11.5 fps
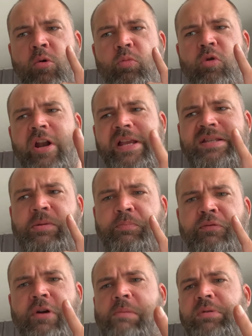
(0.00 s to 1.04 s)
what is the
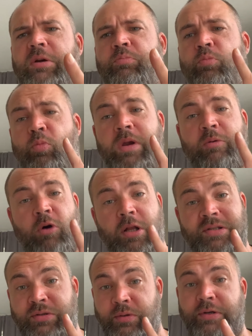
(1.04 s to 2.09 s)
problem we
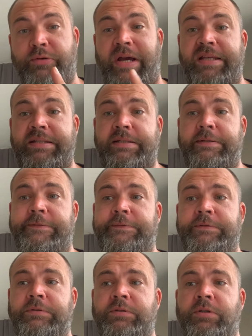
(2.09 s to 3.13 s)
want to address?
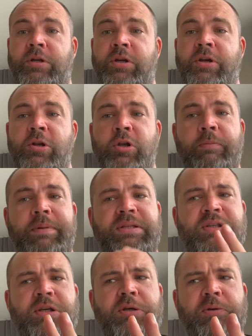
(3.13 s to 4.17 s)
Number
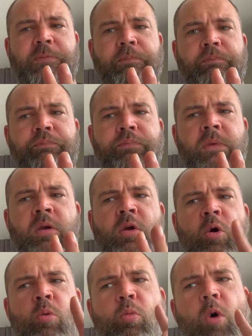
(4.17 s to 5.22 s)
two,
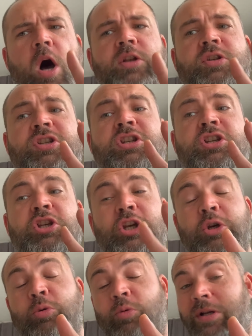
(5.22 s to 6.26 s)
what do
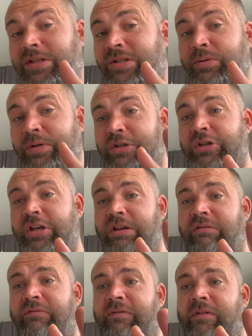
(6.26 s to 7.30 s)
you want to
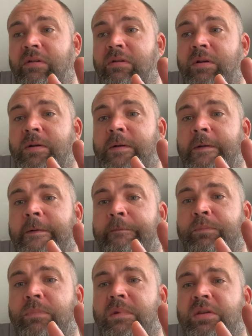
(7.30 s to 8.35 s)
achieve?
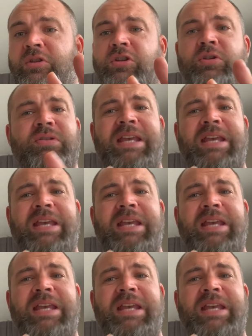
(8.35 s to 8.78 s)
Choose